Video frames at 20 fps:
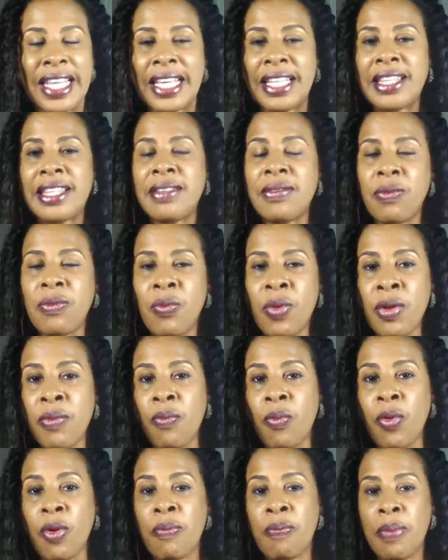
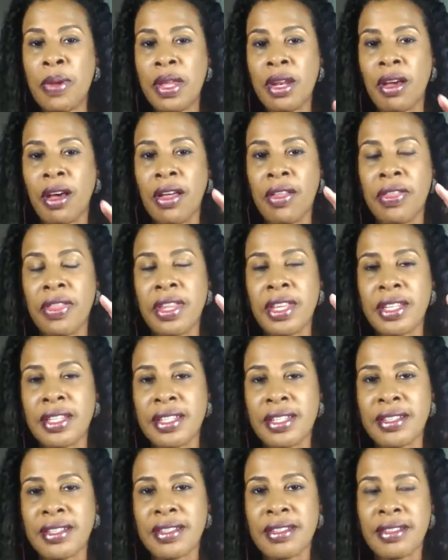we've been on
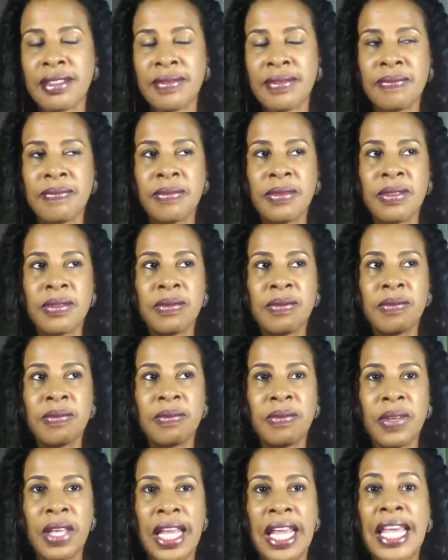this
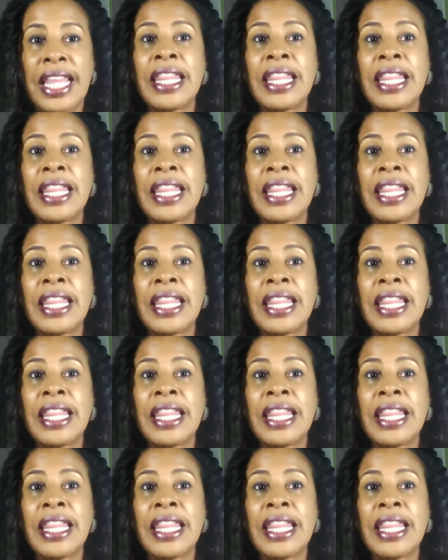in